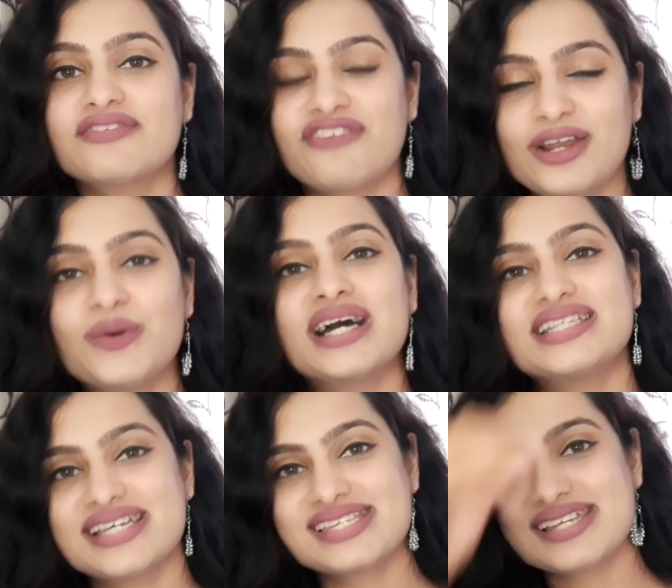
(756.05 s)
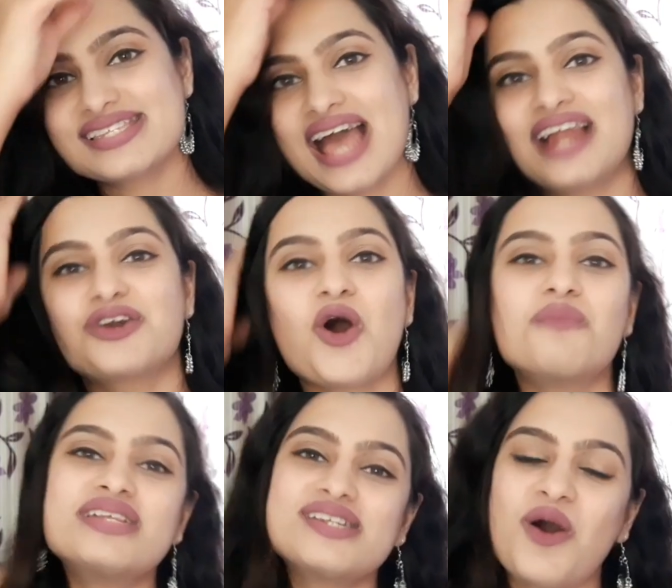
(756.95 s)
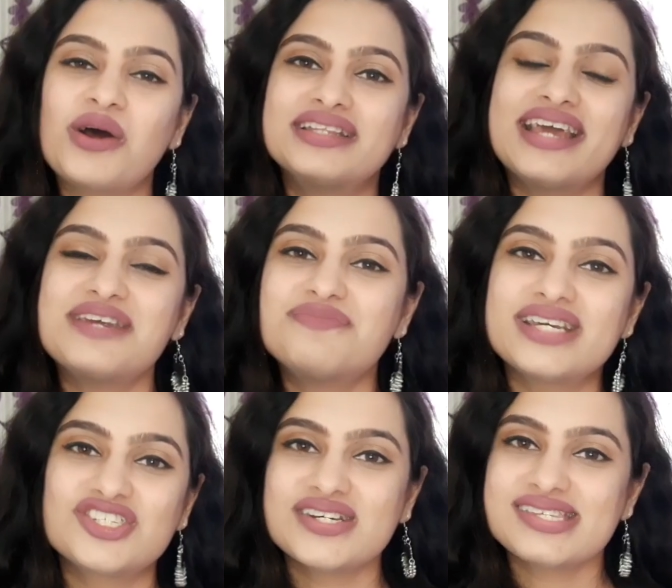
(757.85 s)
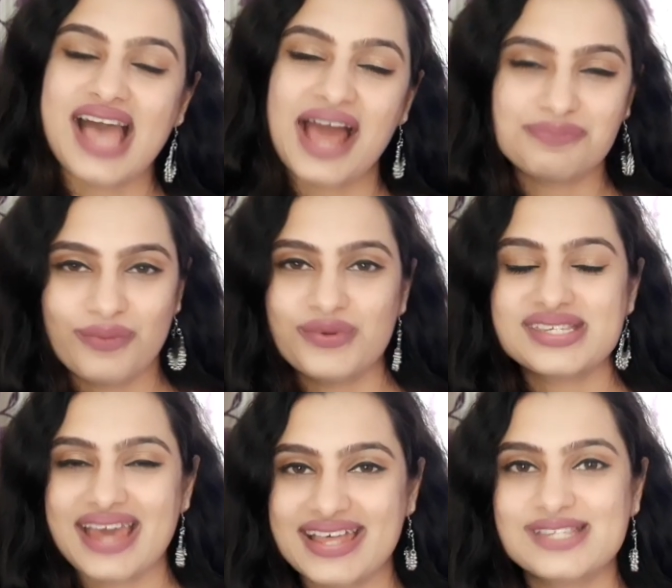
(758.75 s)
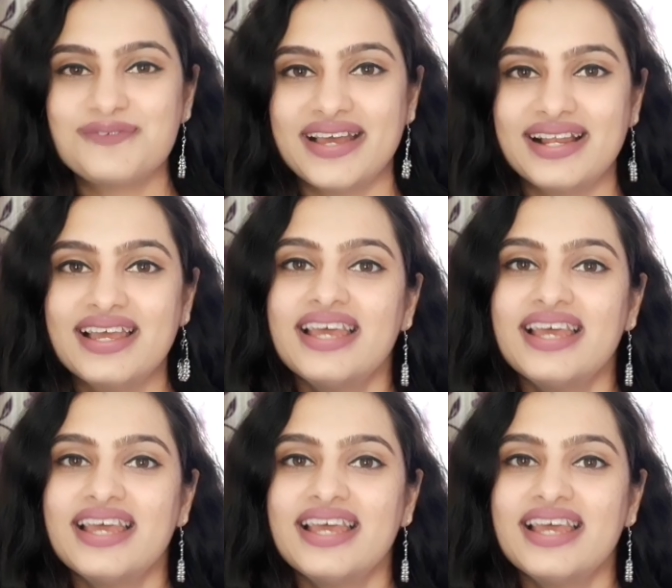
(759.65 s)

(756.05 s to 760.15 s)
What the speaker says: fellow contestants and comment on their pictures and posts as well.